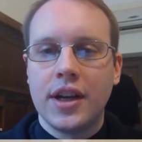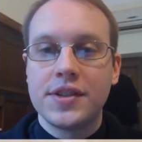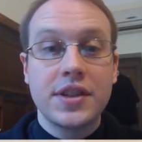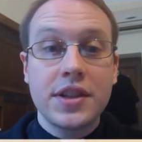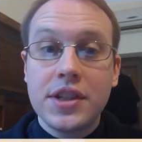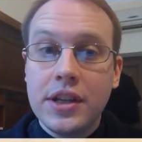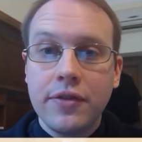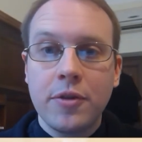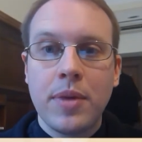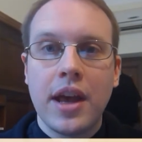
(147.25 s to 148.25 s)

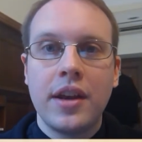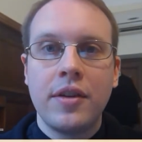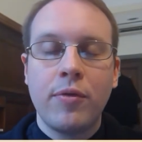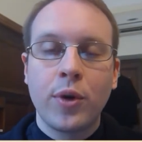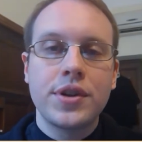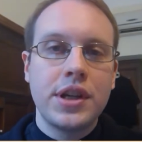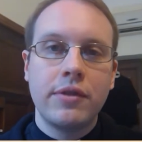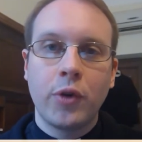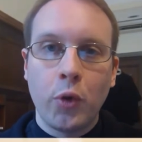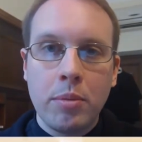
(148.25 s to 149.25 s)
16 for men,
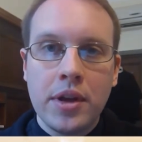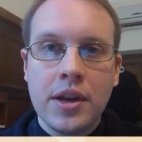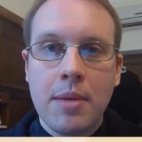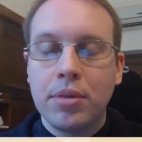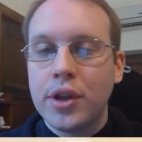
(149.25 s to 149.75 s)
14 for women.